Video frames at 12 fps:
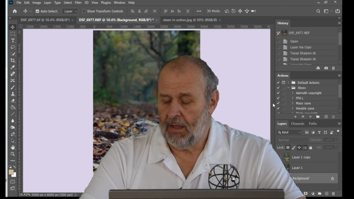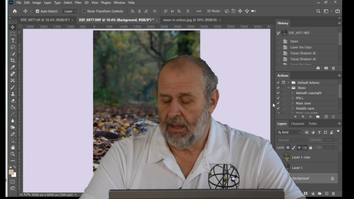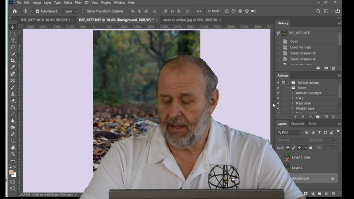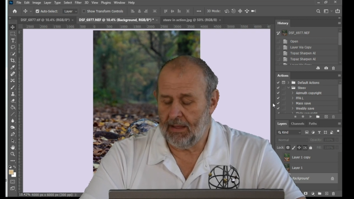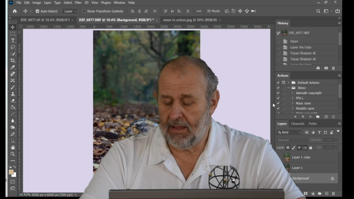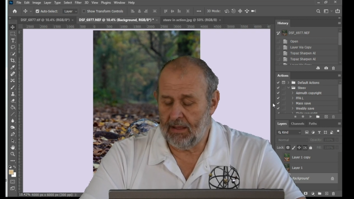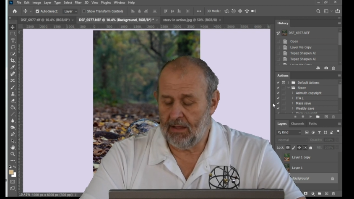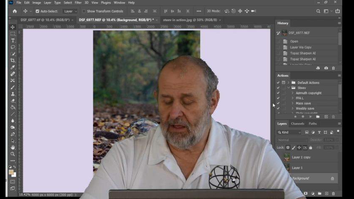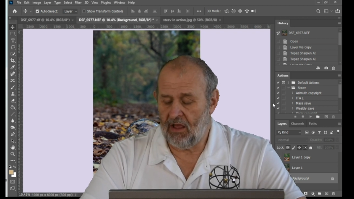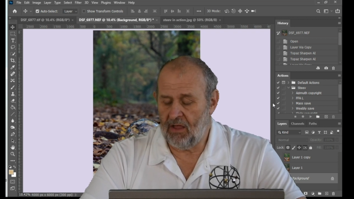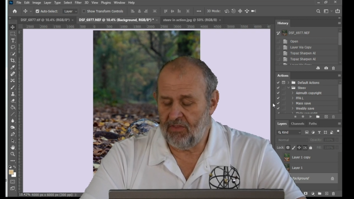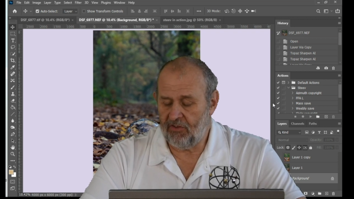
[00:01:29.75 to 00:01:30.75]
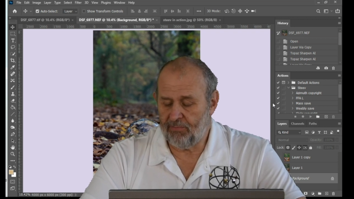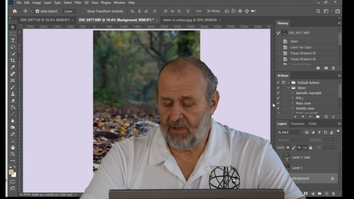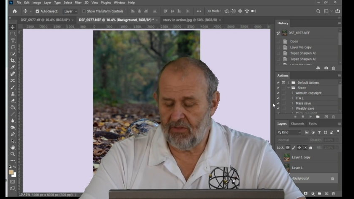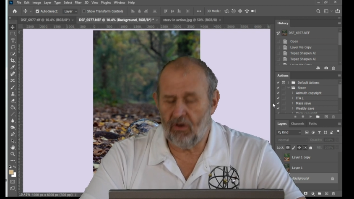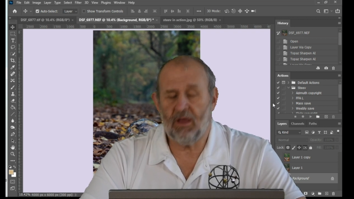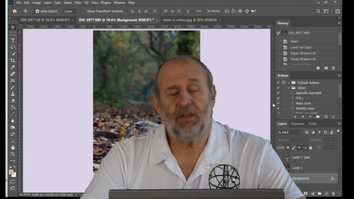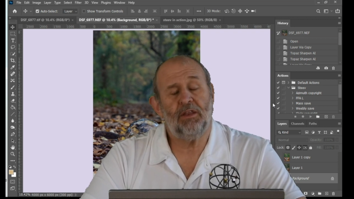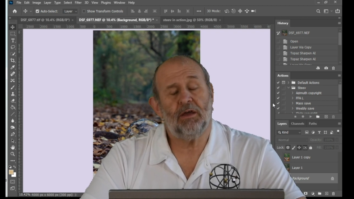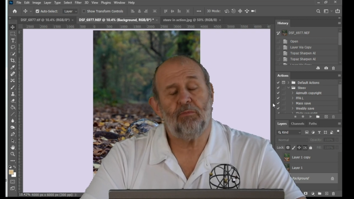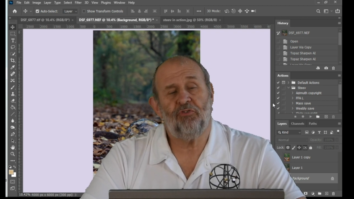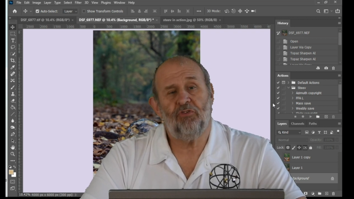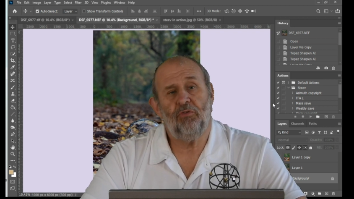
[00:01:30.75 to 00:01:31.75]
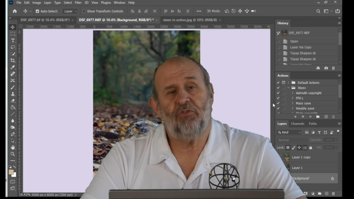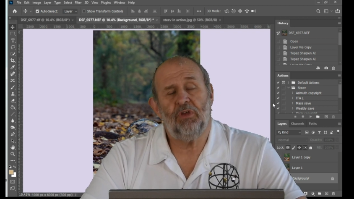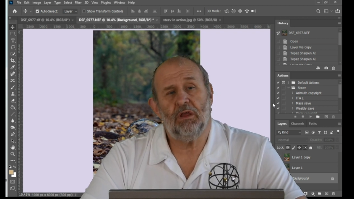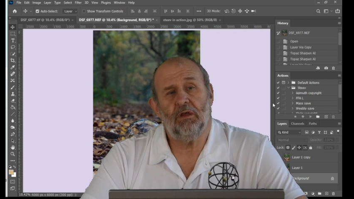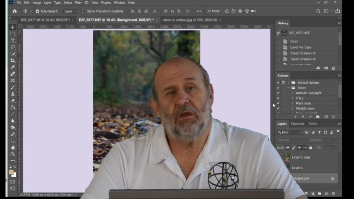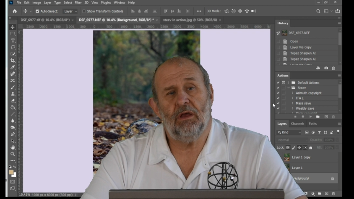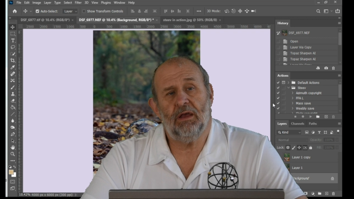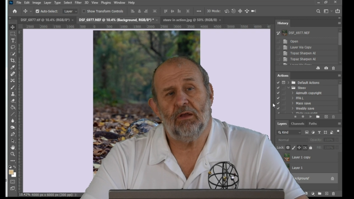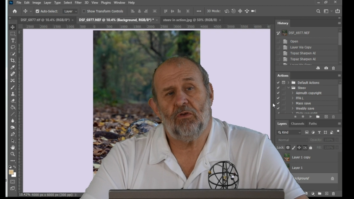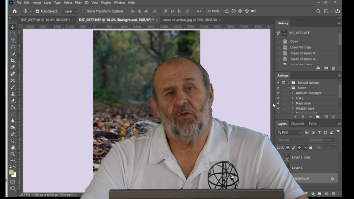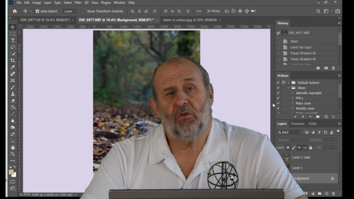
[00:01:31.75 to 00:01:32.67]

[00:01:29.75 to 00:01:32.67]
And this meant that I ended up shooting it at